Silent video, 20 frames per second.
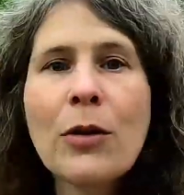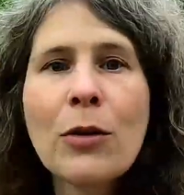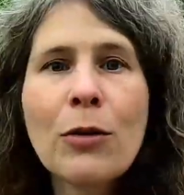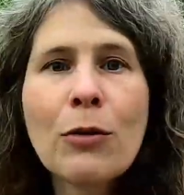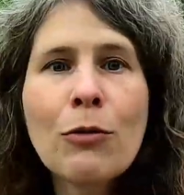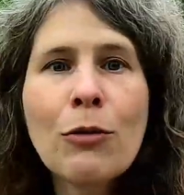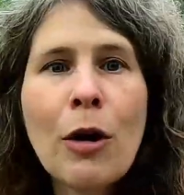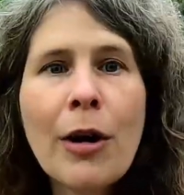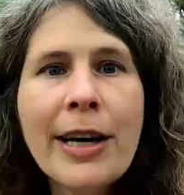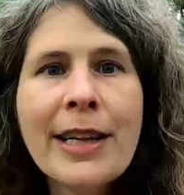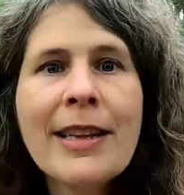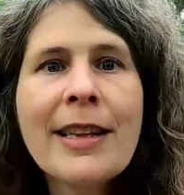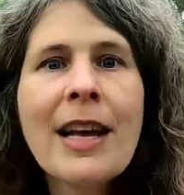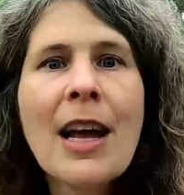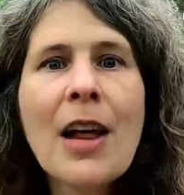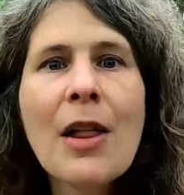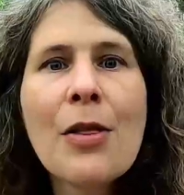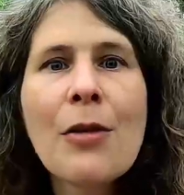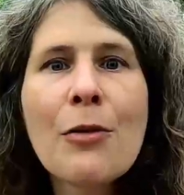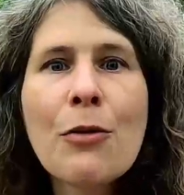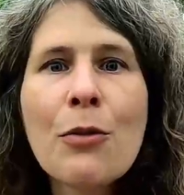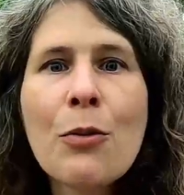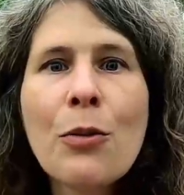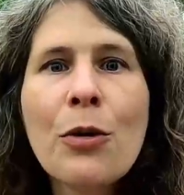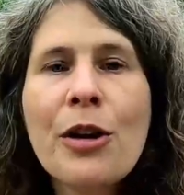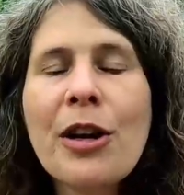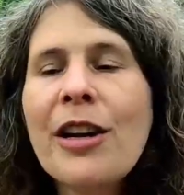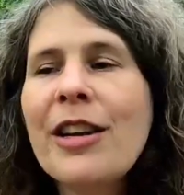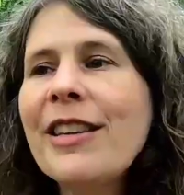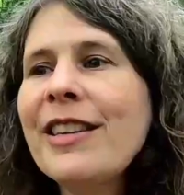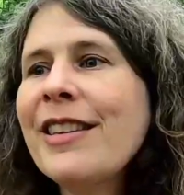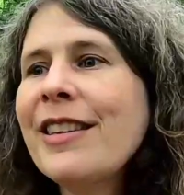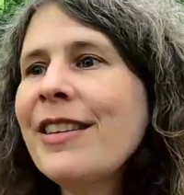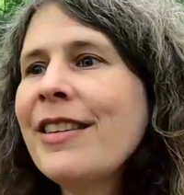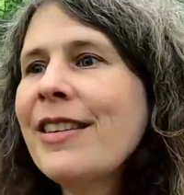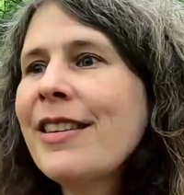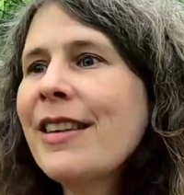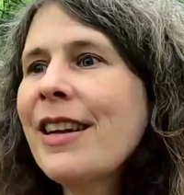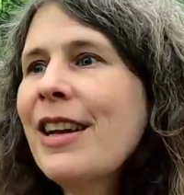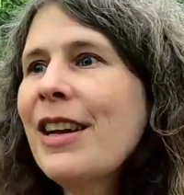or rides cut through
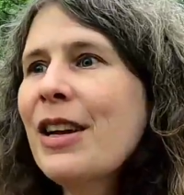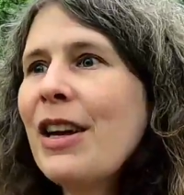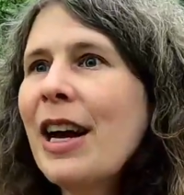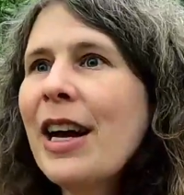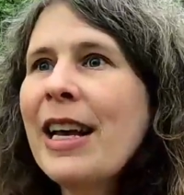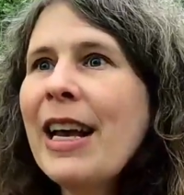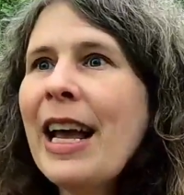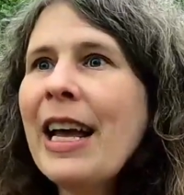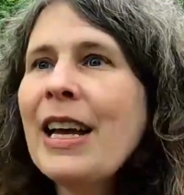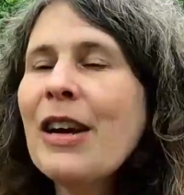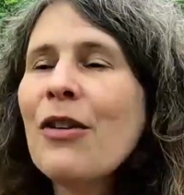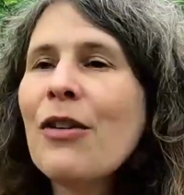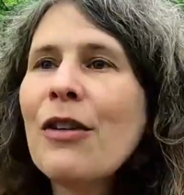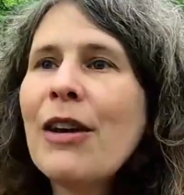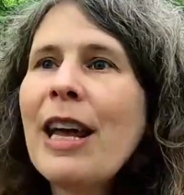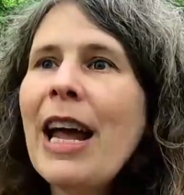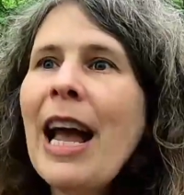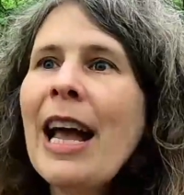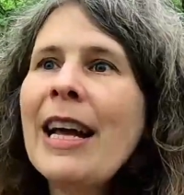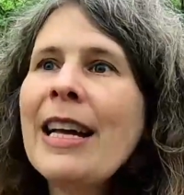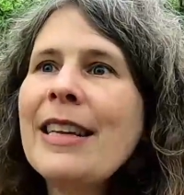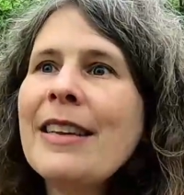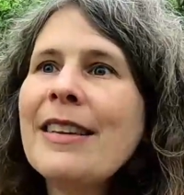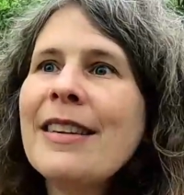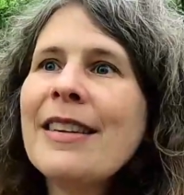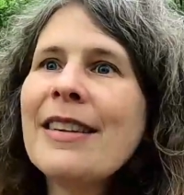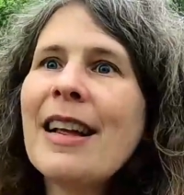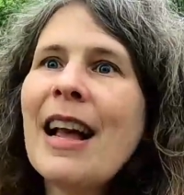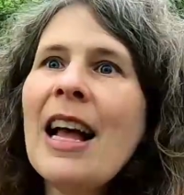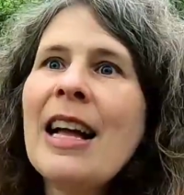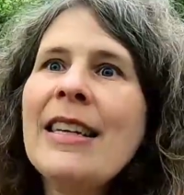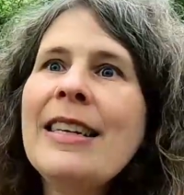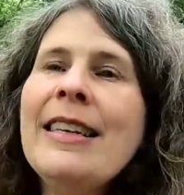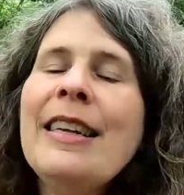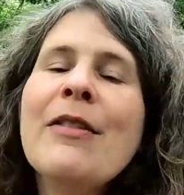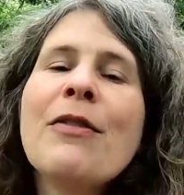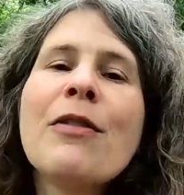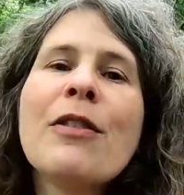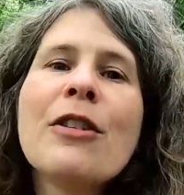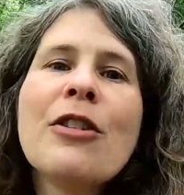woodlands again creates a
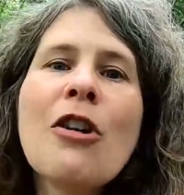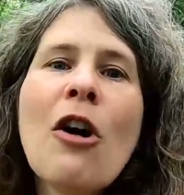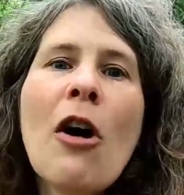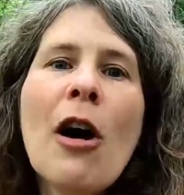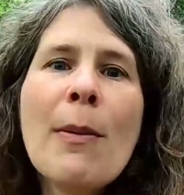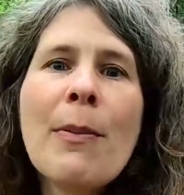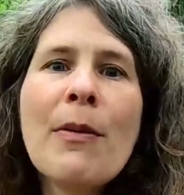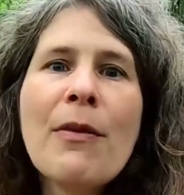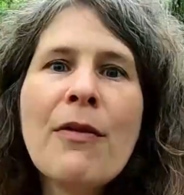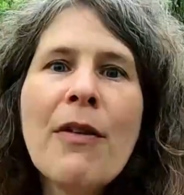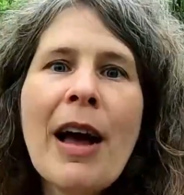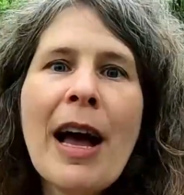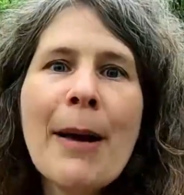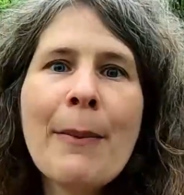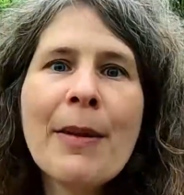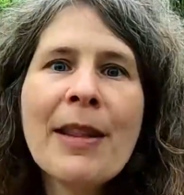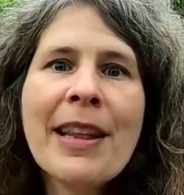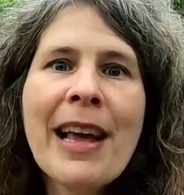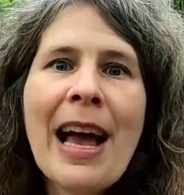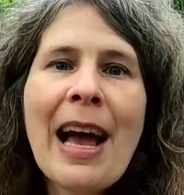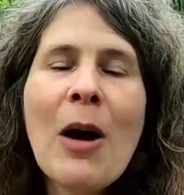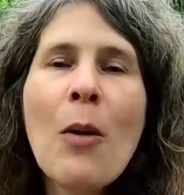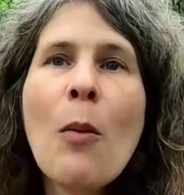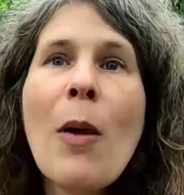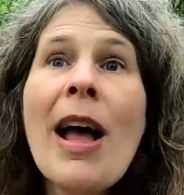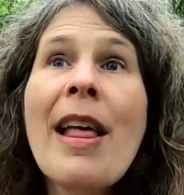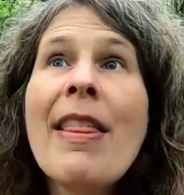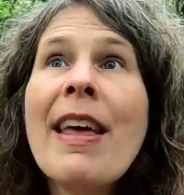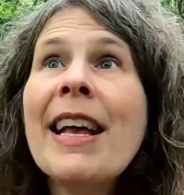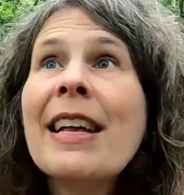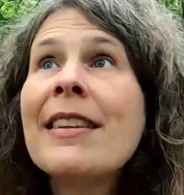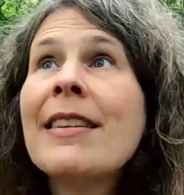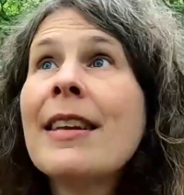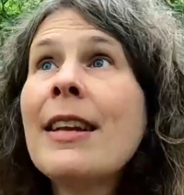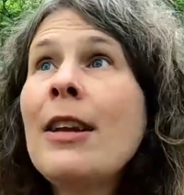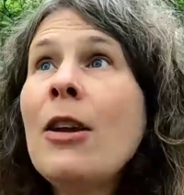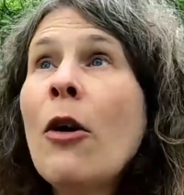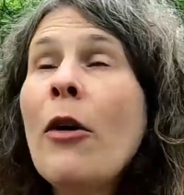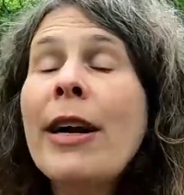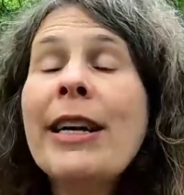different type of habitat where there's
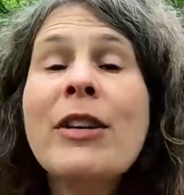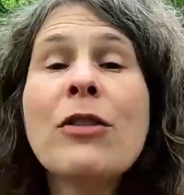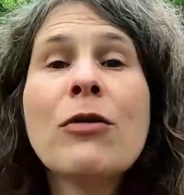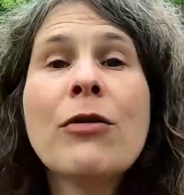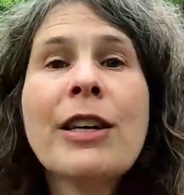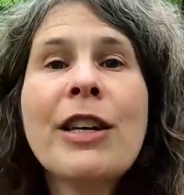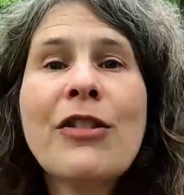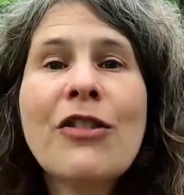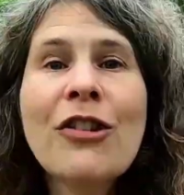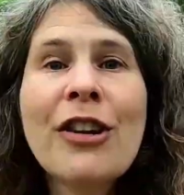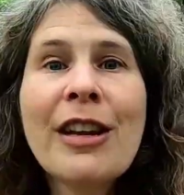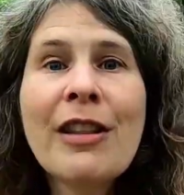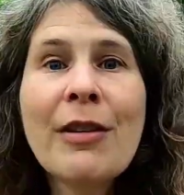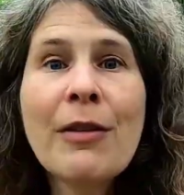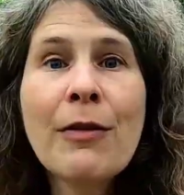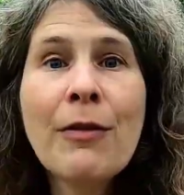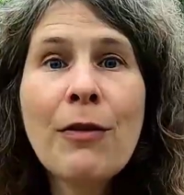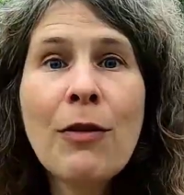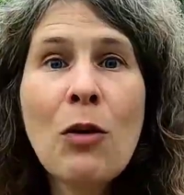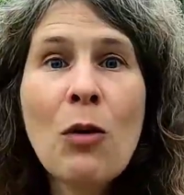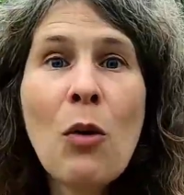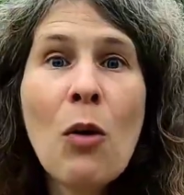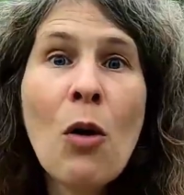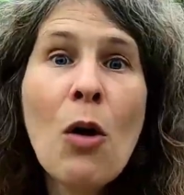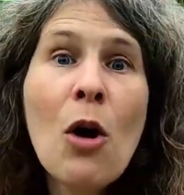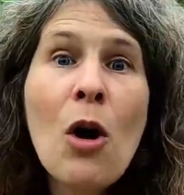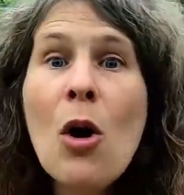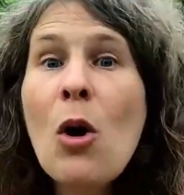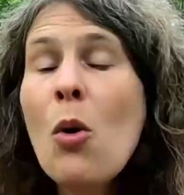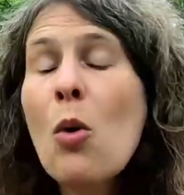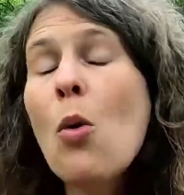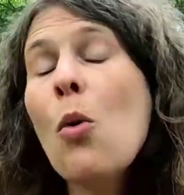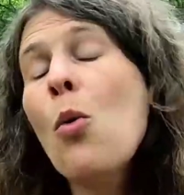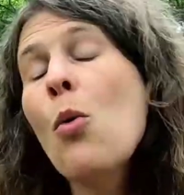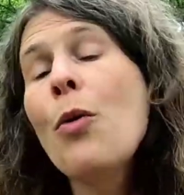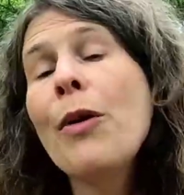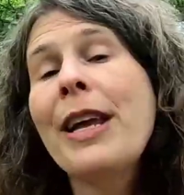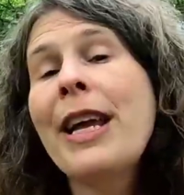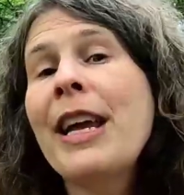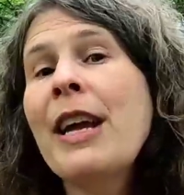light reaching the floor
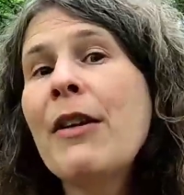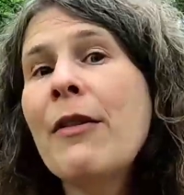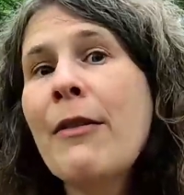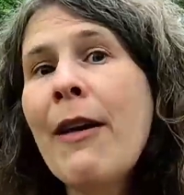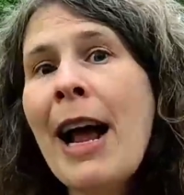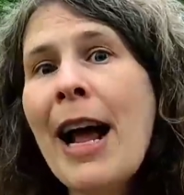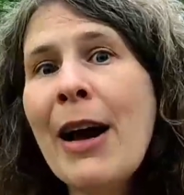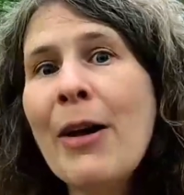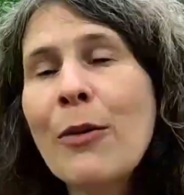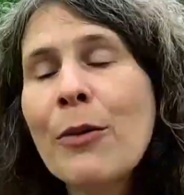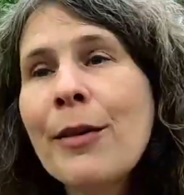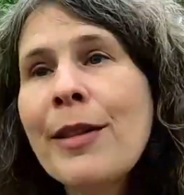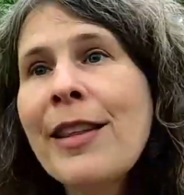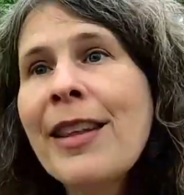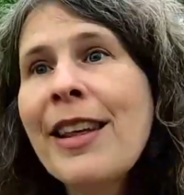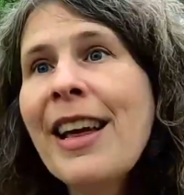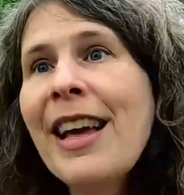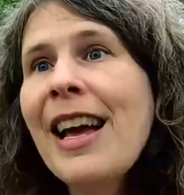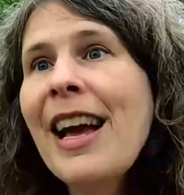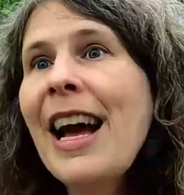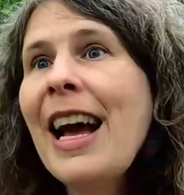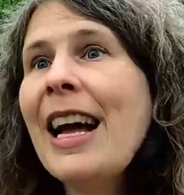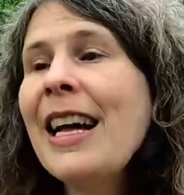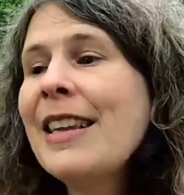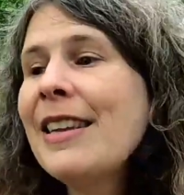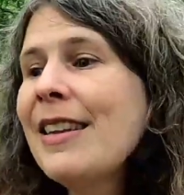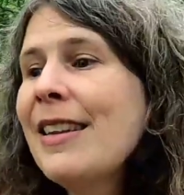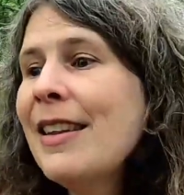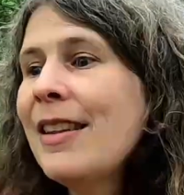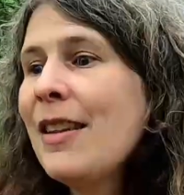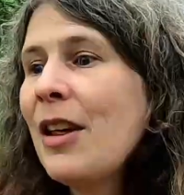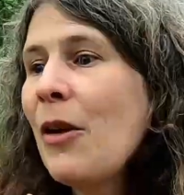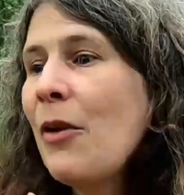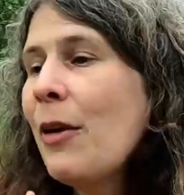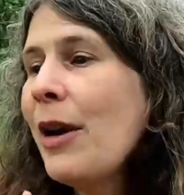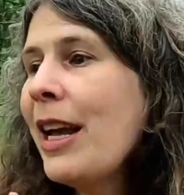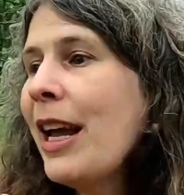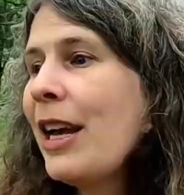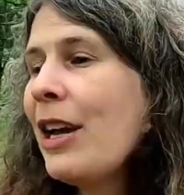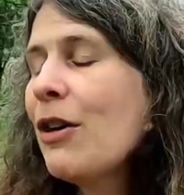all year round, and so
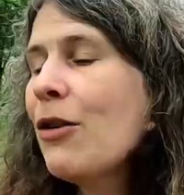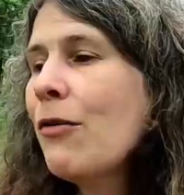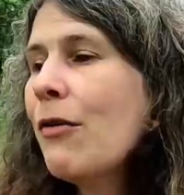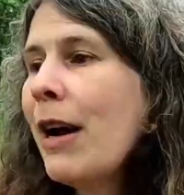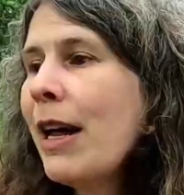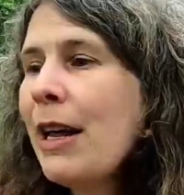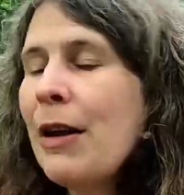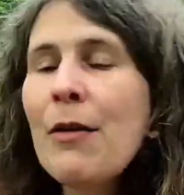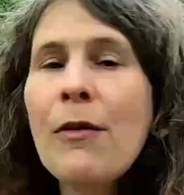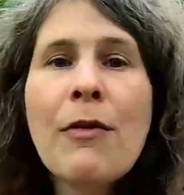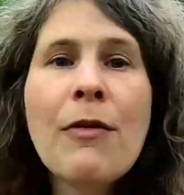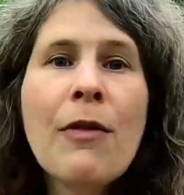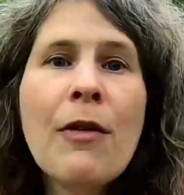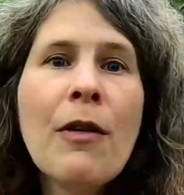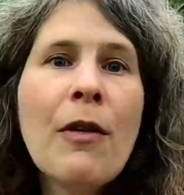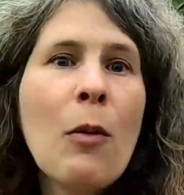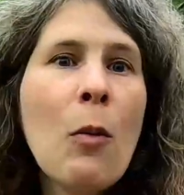again great for